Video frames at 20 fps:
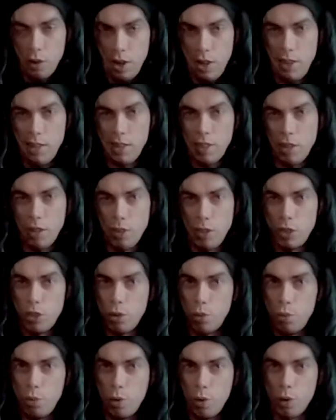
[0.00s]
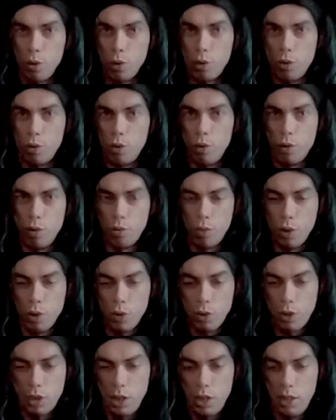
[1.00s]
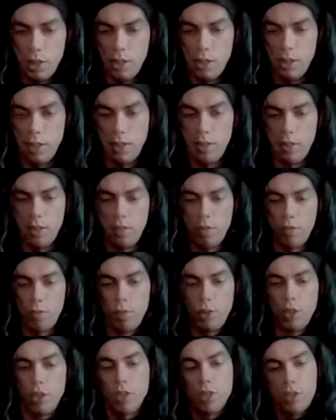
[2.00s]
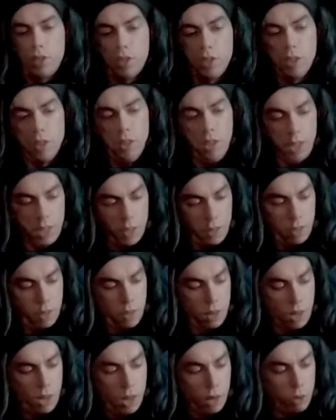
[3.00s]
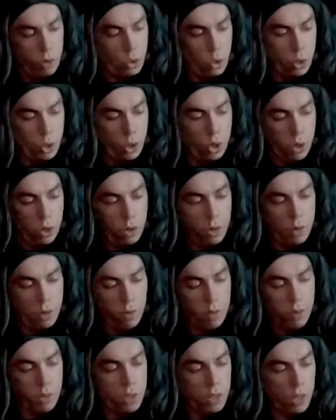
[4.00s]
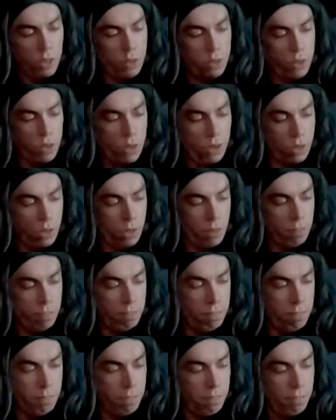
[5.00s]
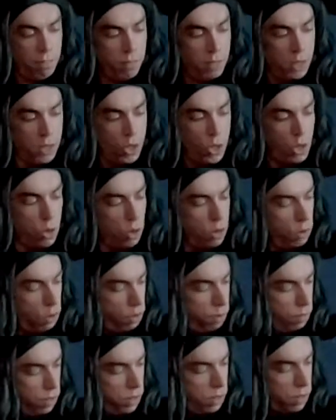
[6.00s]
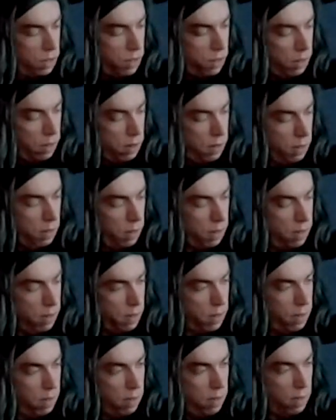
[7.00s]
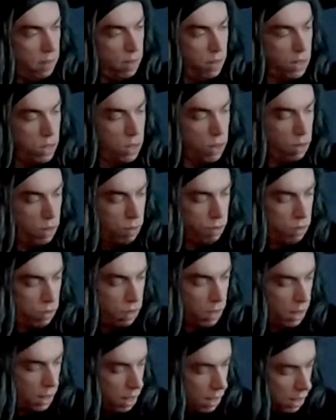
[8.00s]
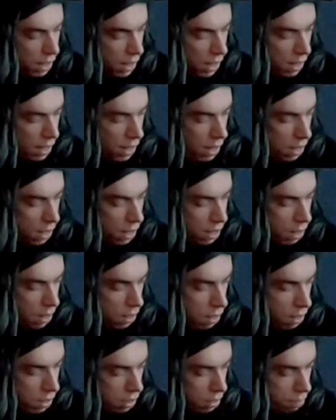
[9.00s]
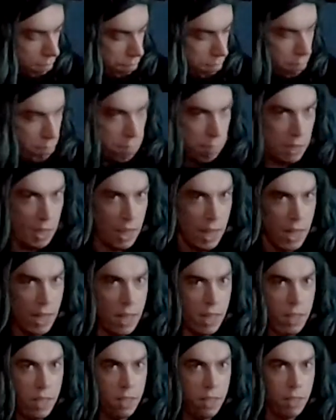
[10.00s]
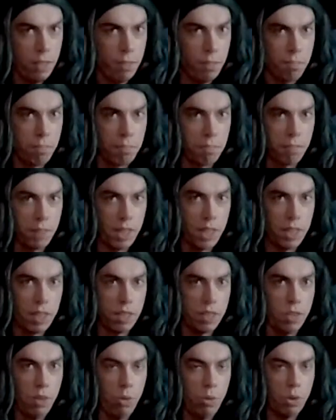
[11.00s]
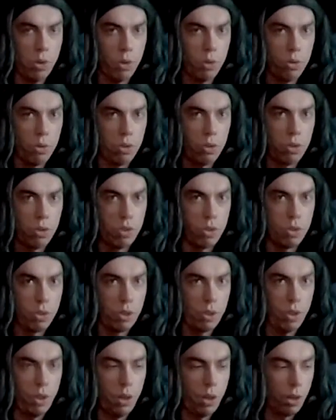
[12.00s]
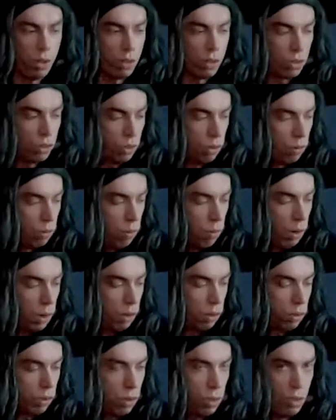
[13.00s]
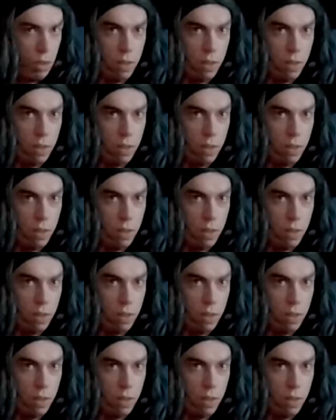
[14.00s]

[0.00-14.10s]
I'm going to walk with, uh, out shore, without your shores, shores. Um, and you don't gonna to walk